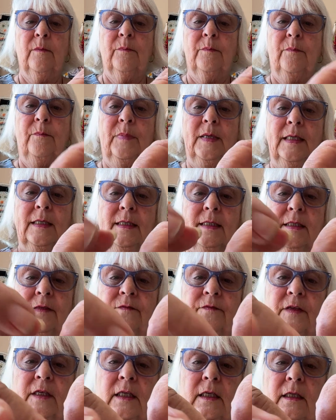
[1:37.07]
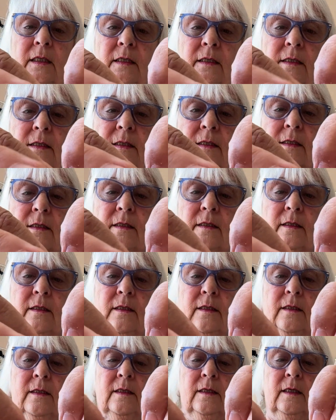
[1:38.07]
pincer fingers,
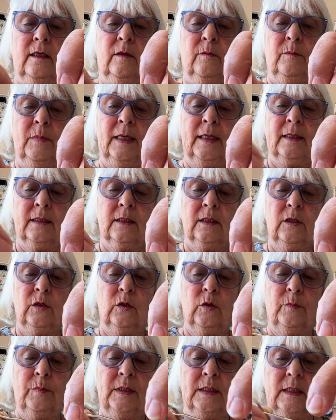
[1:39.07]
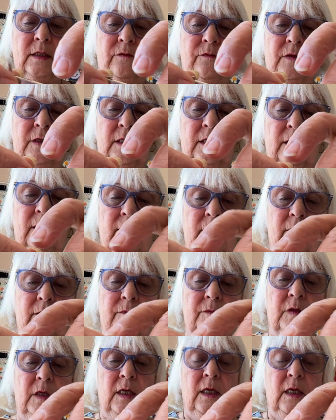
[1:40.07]
and back to your busy finger.